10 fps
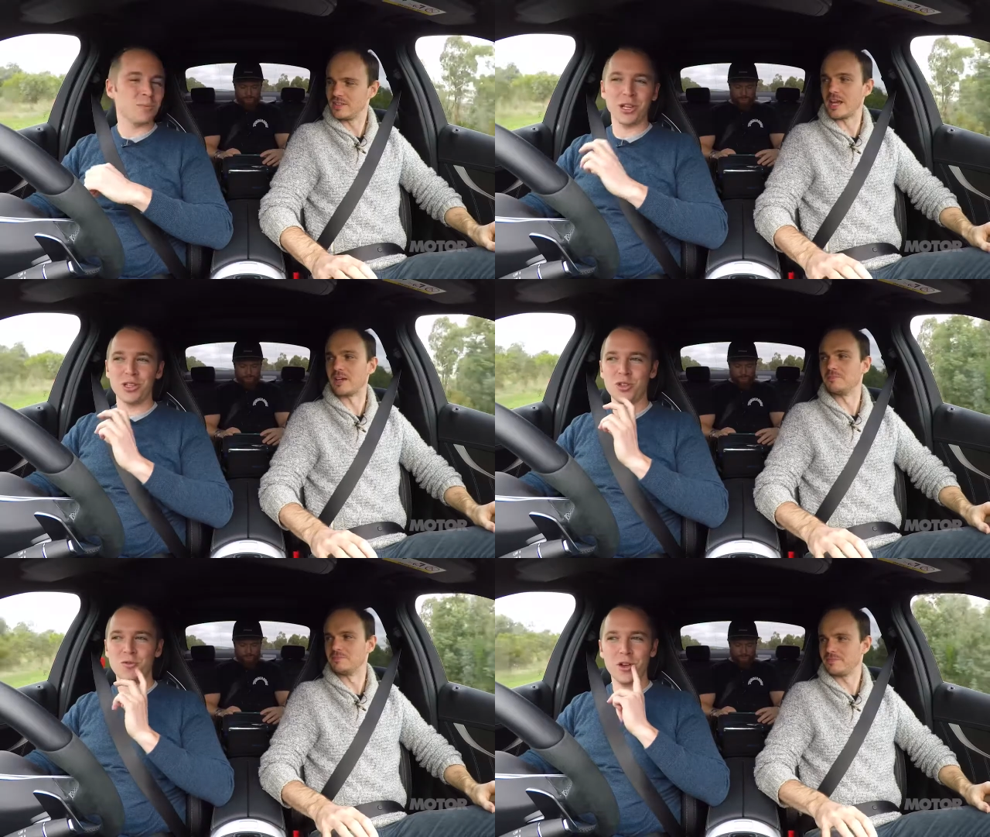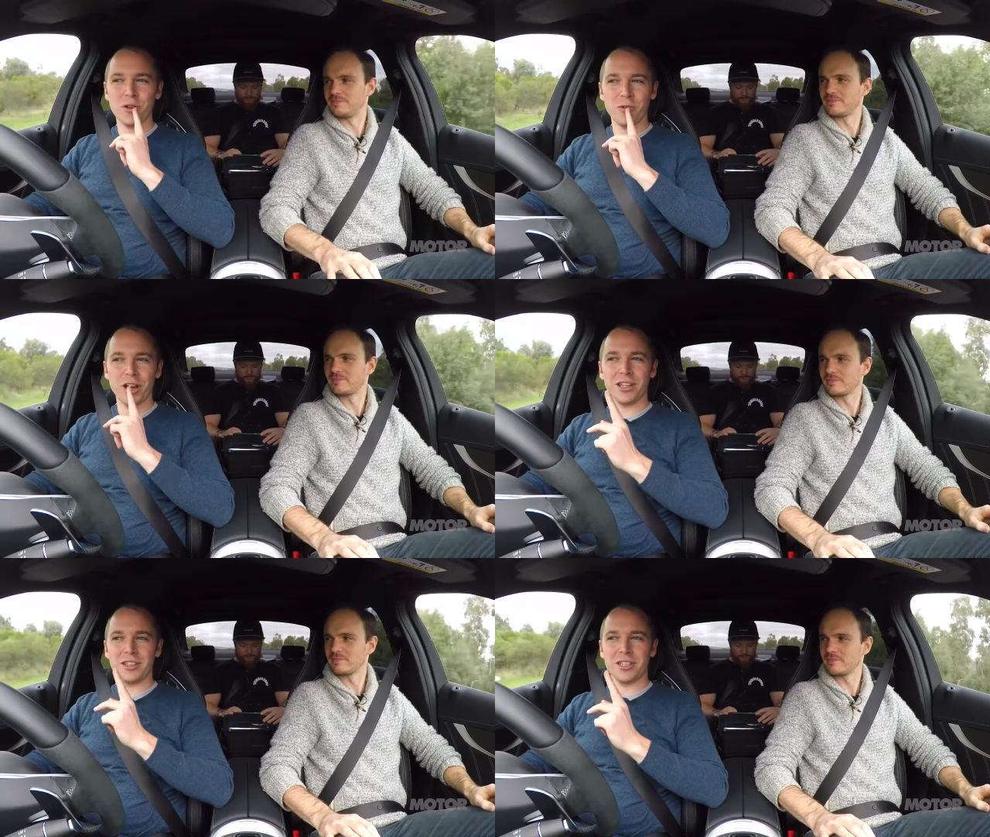Speaker 1: Yeah. But you very
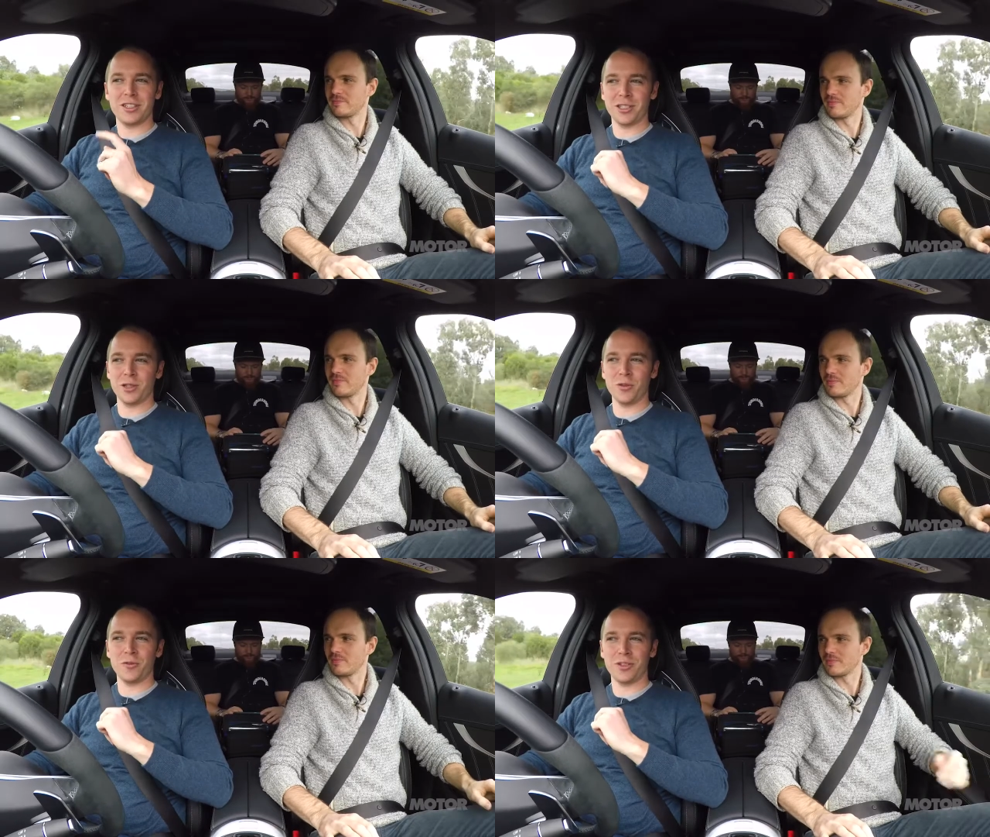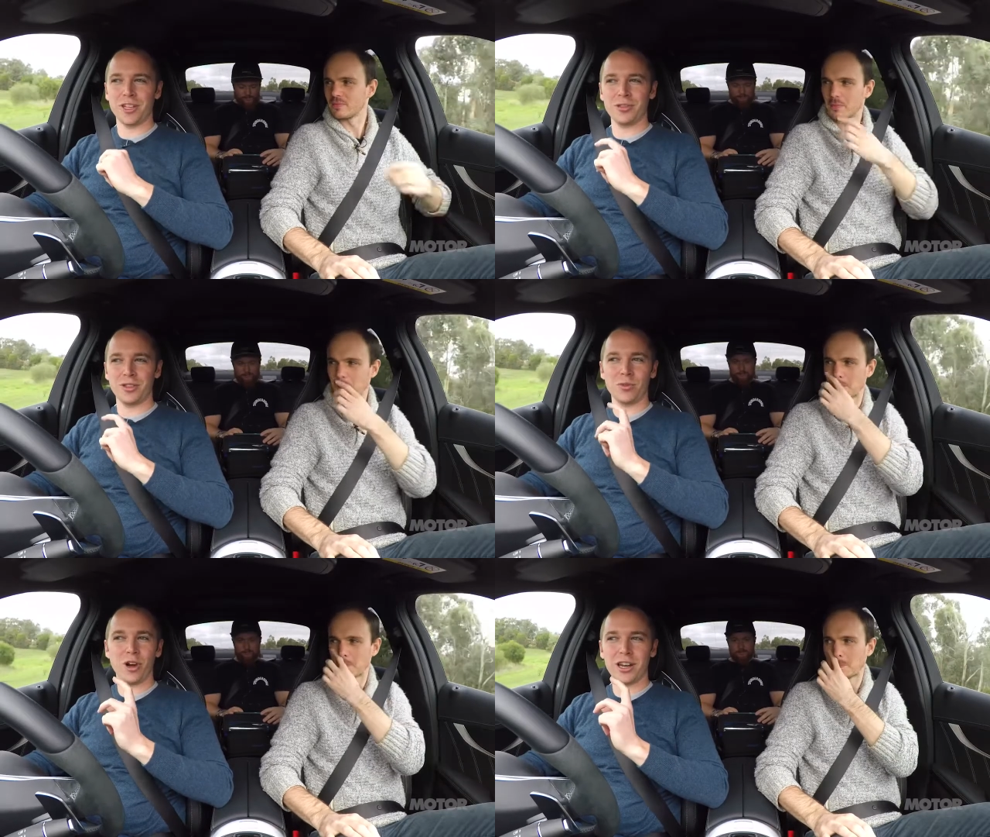rarely think to yourself, the,
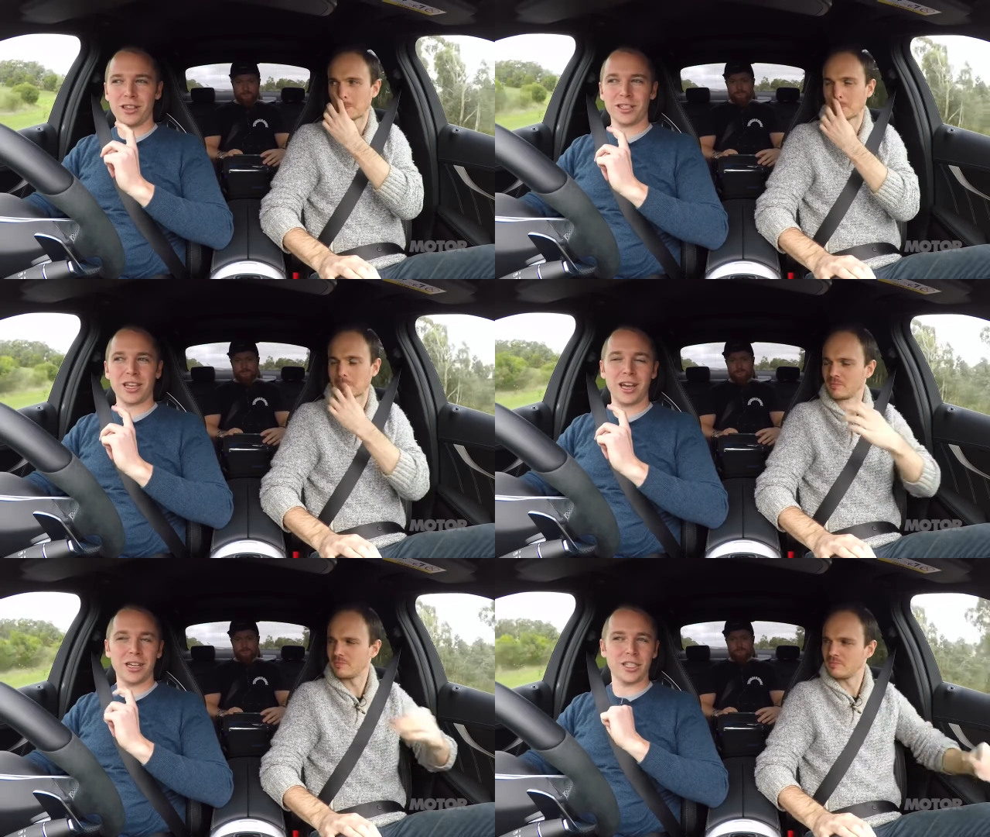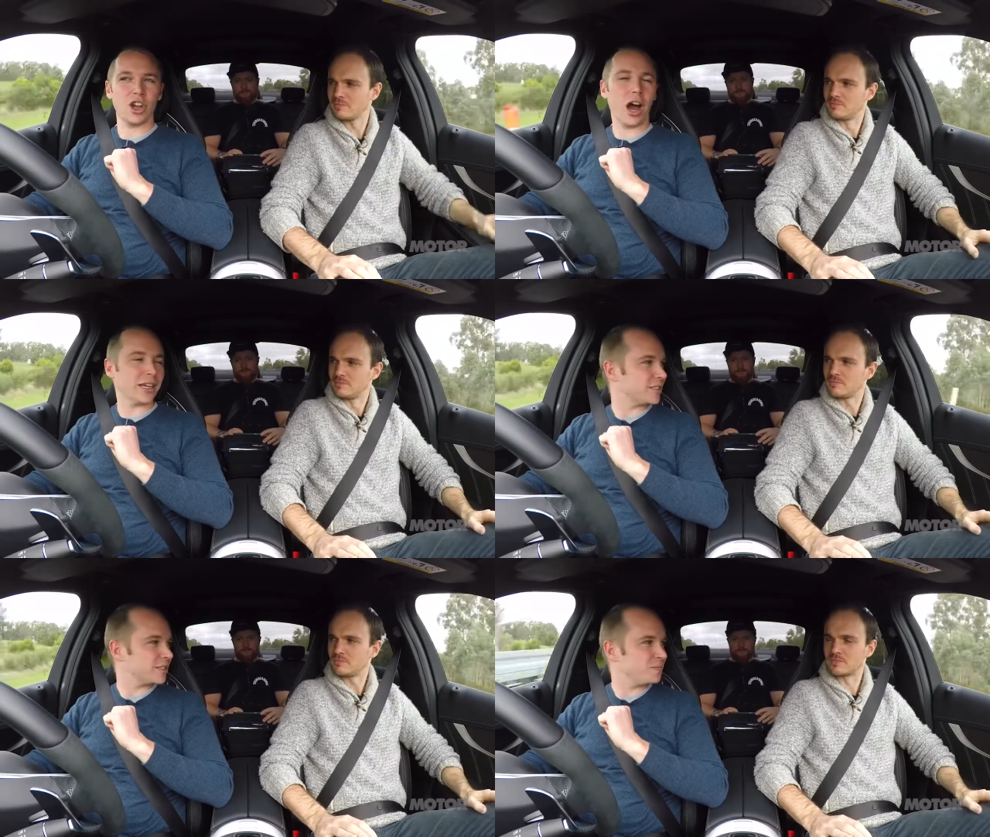the ride in this car is
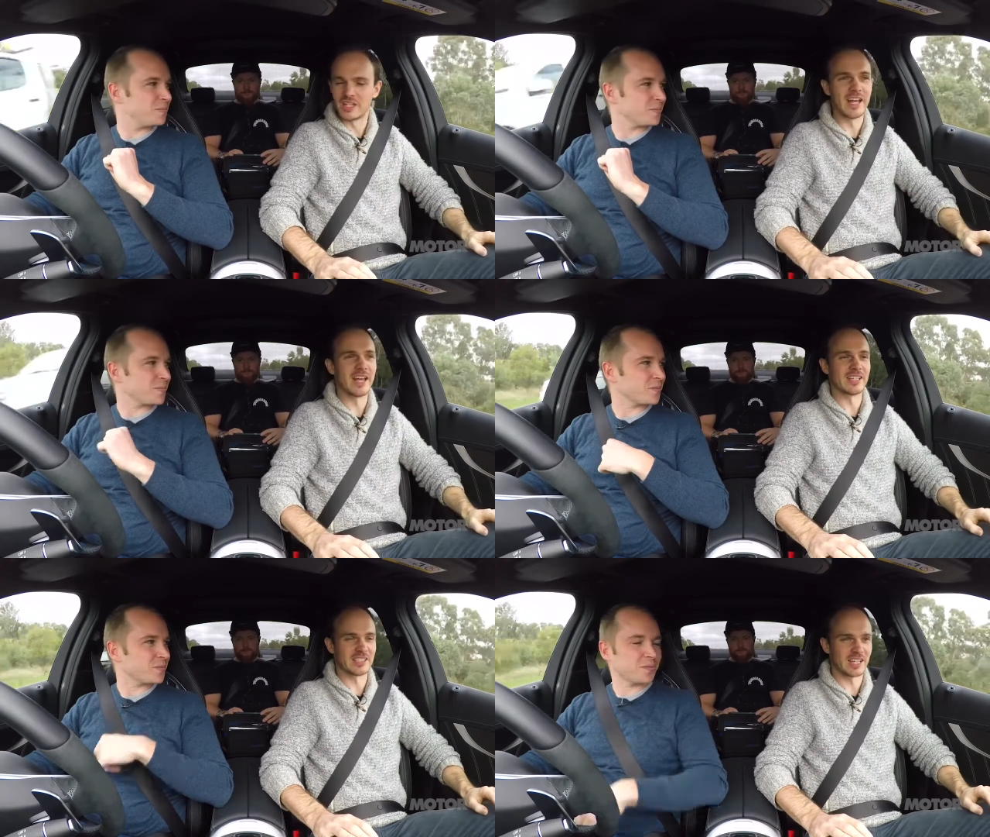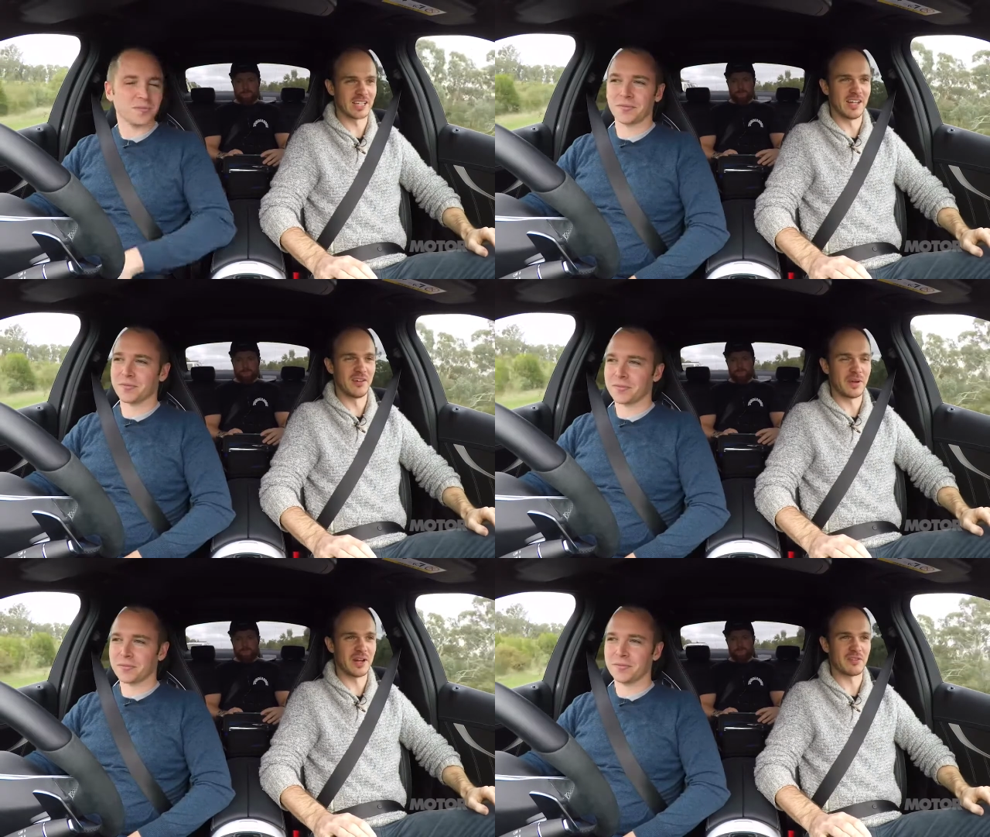nice.
Speaker 2: Yeah, exactly.
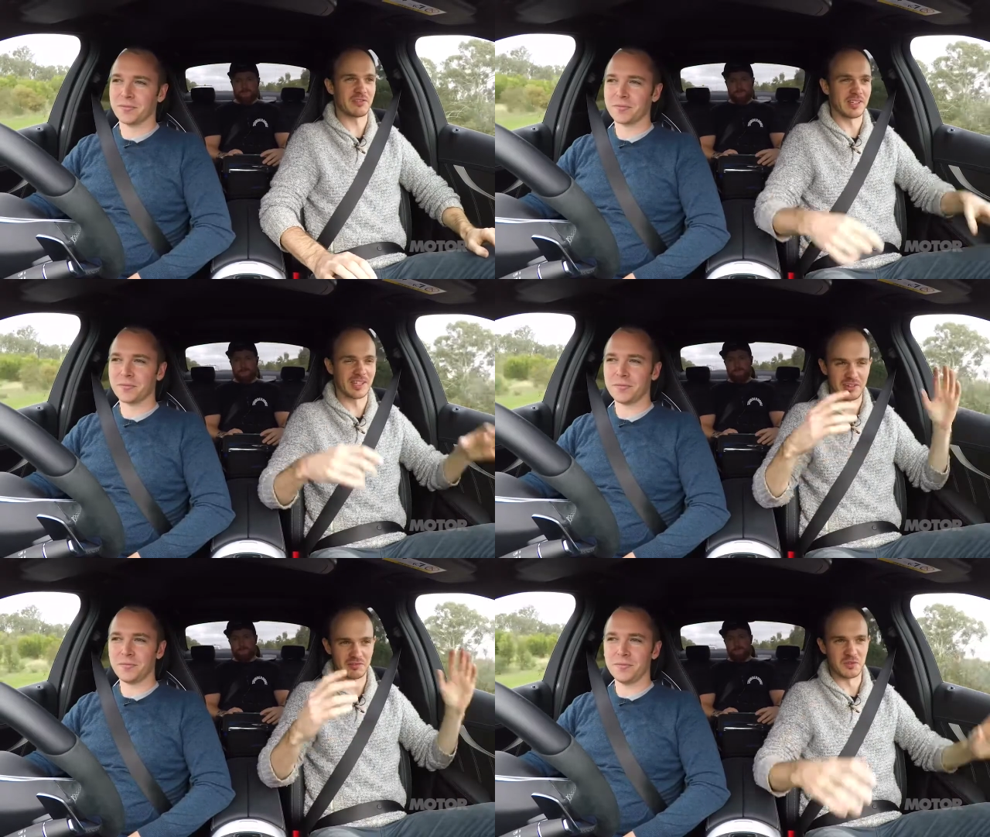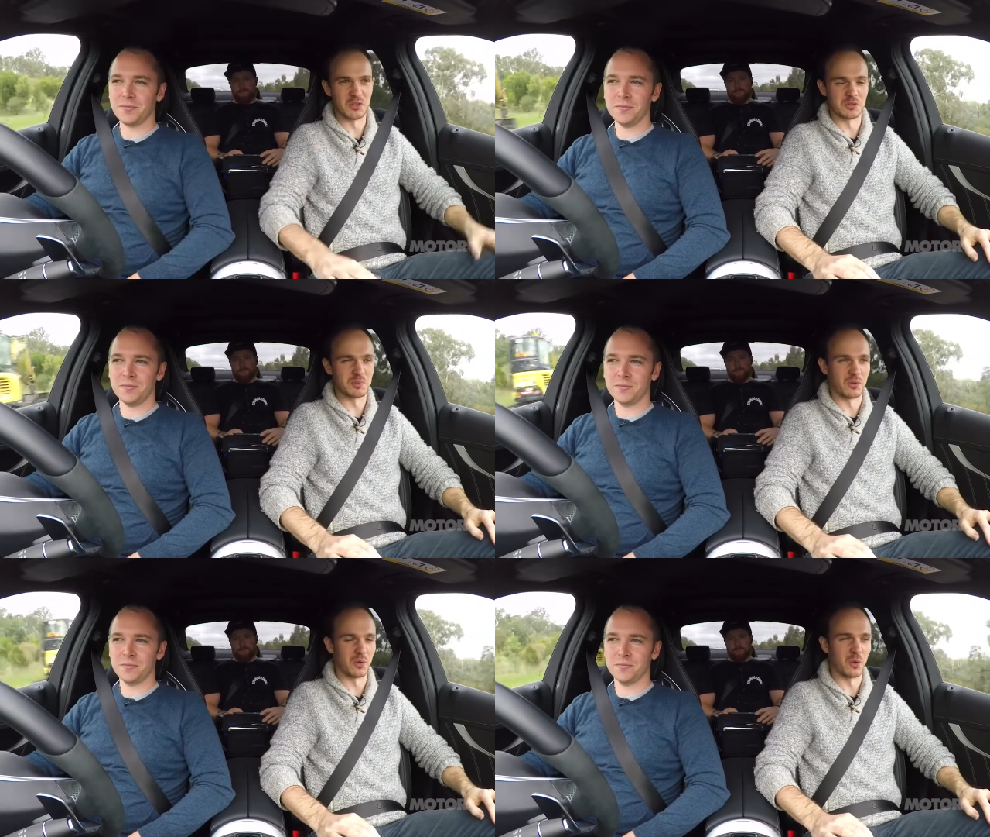I mean, I've written it in reviews
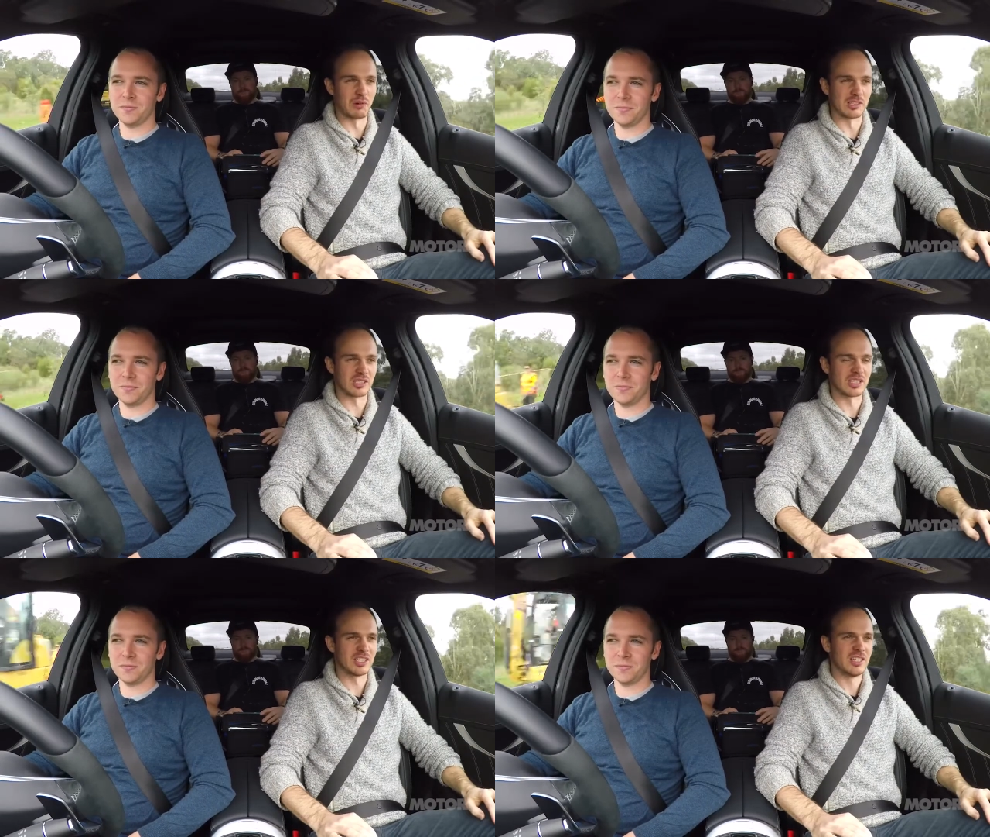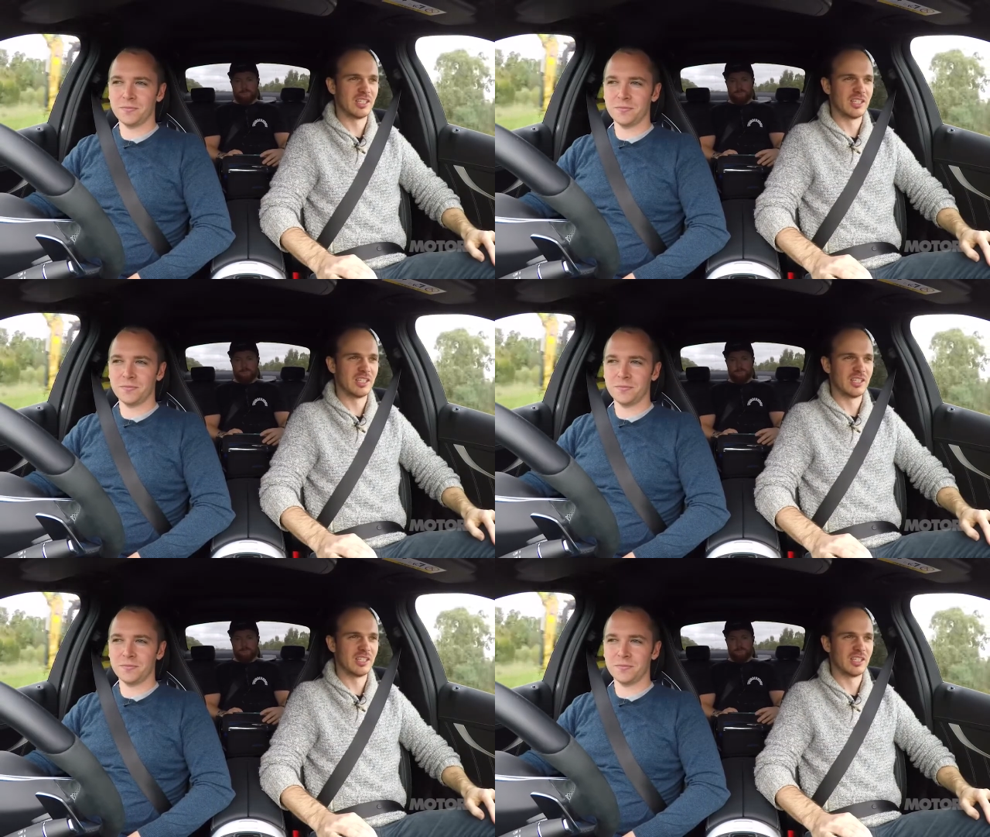before. It's